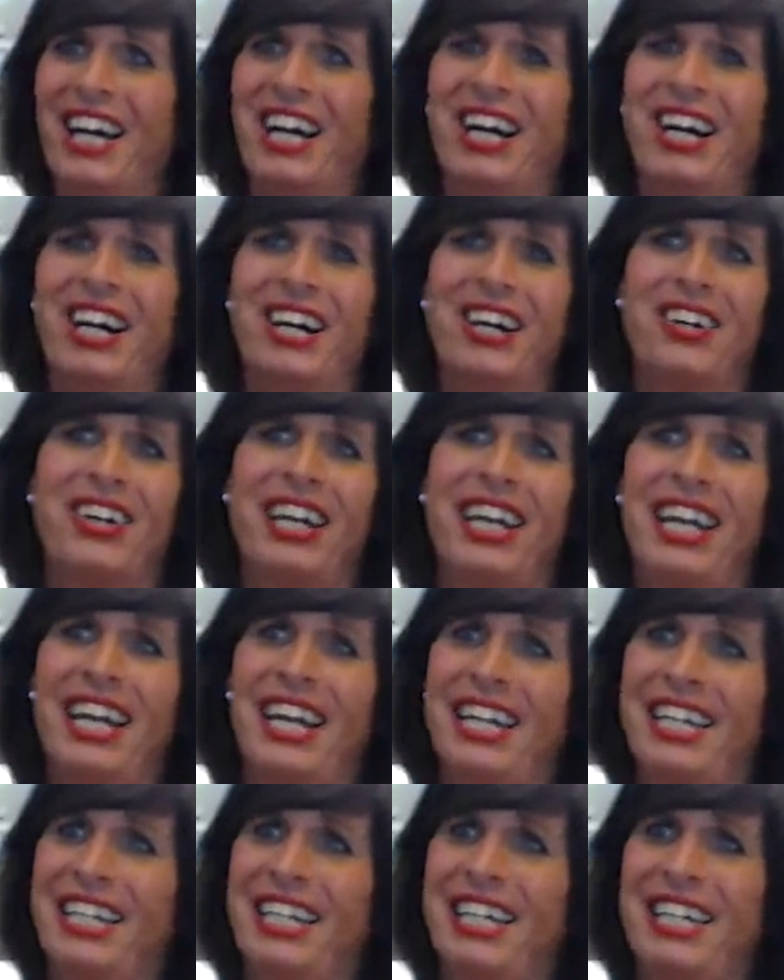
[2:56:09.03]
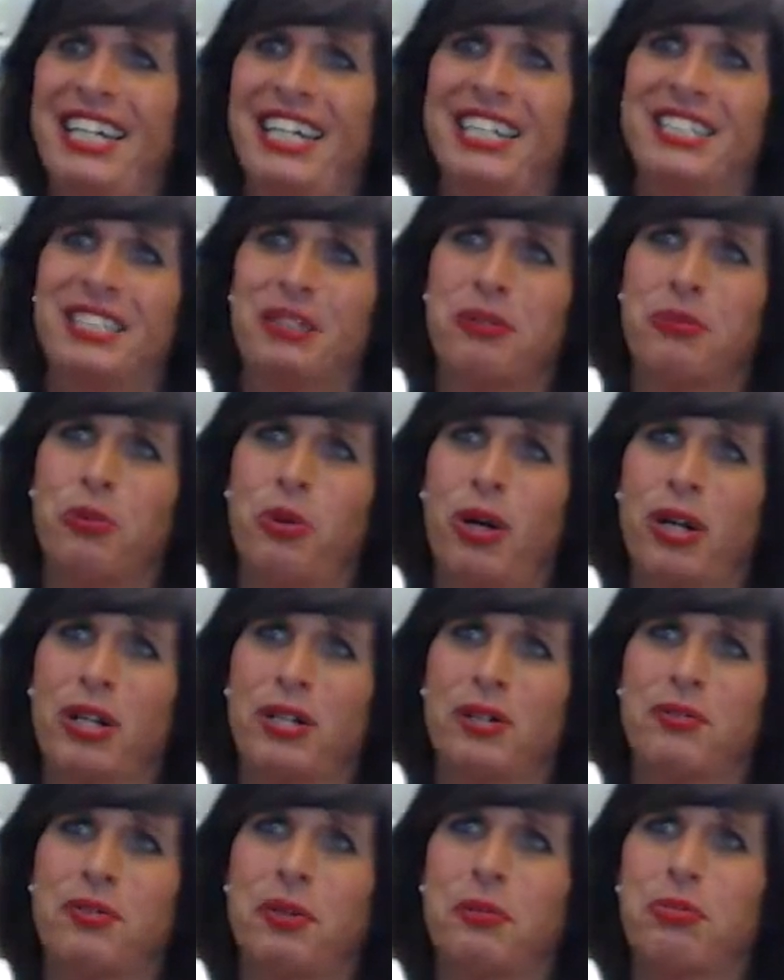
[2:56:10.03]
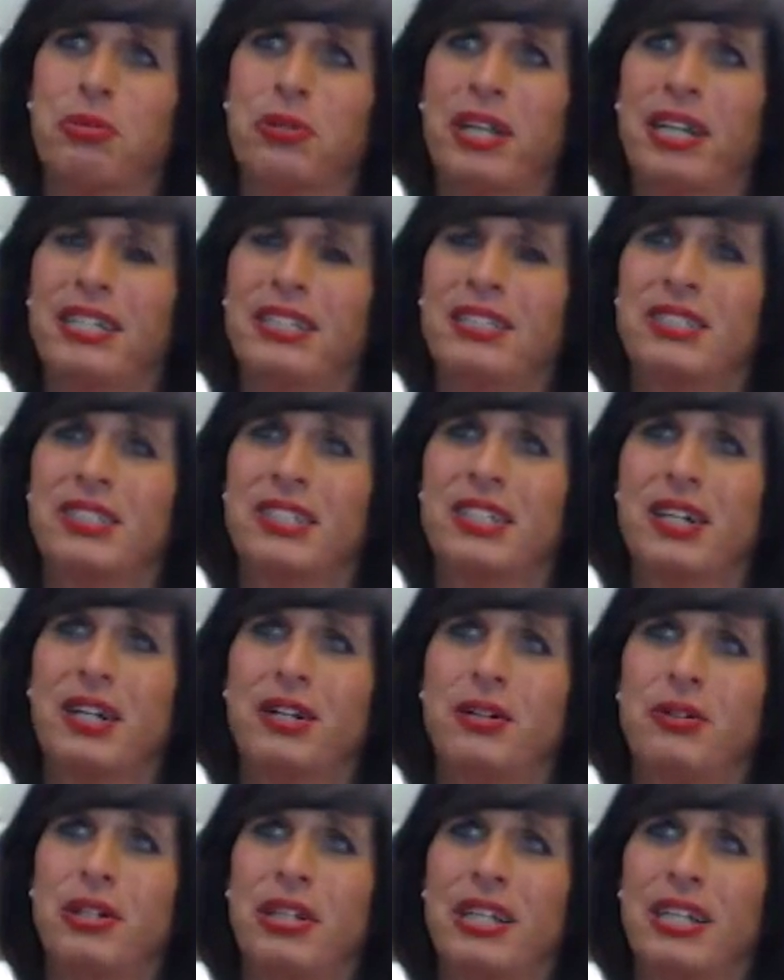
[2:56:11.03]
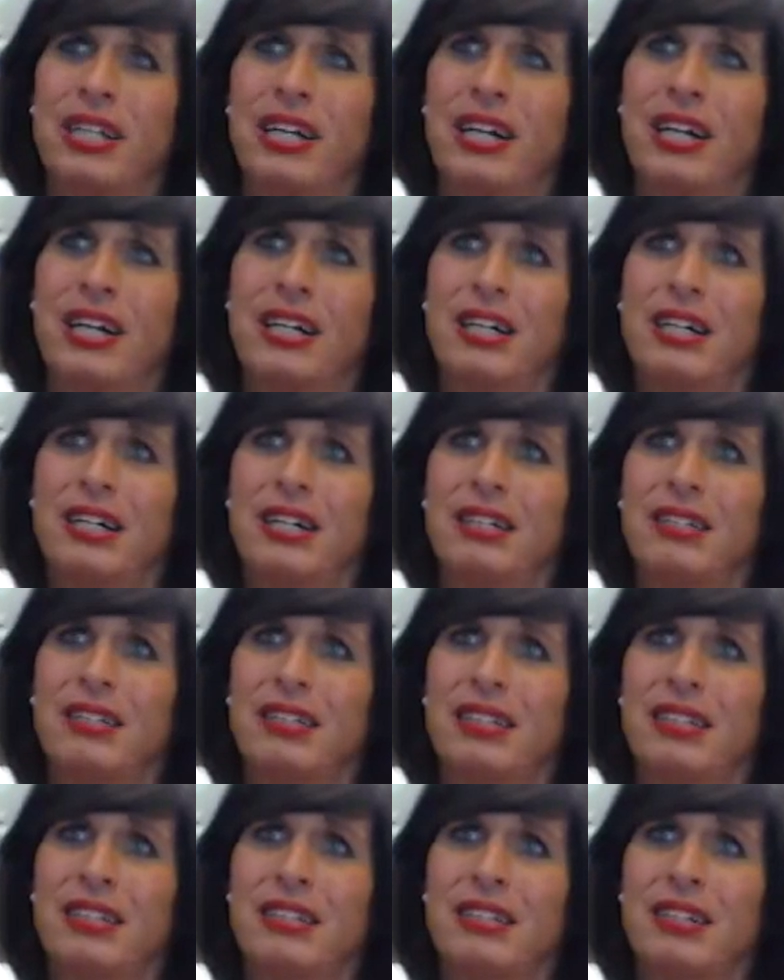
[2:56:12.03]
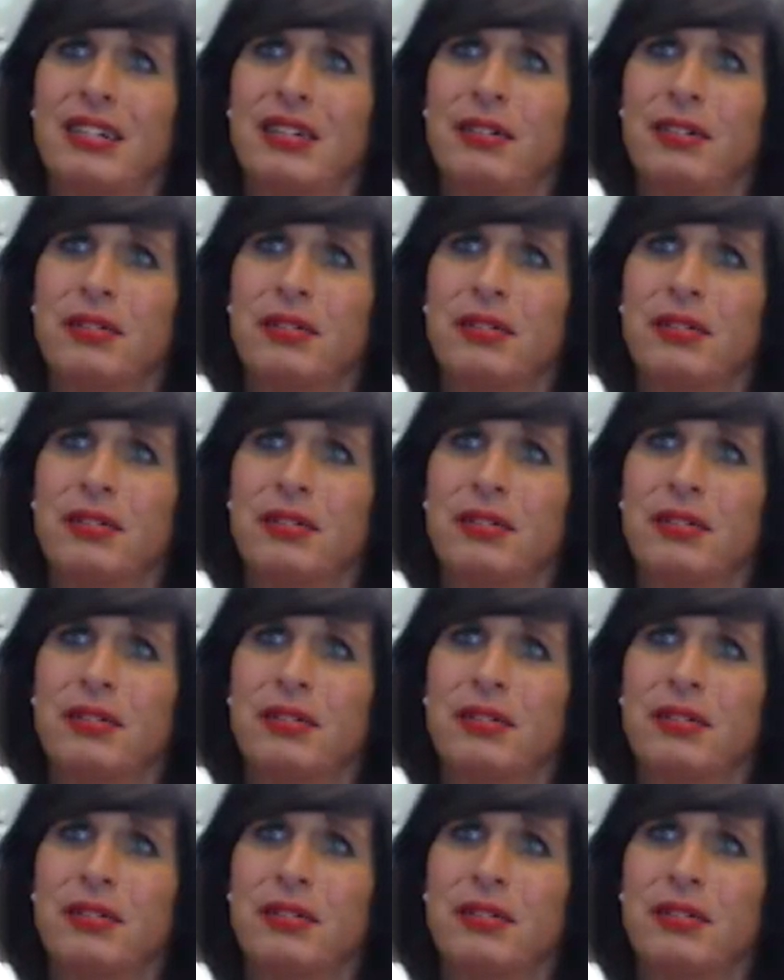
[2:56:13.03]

oh, Anna, it's a wonderful place to go. And uh, yeah.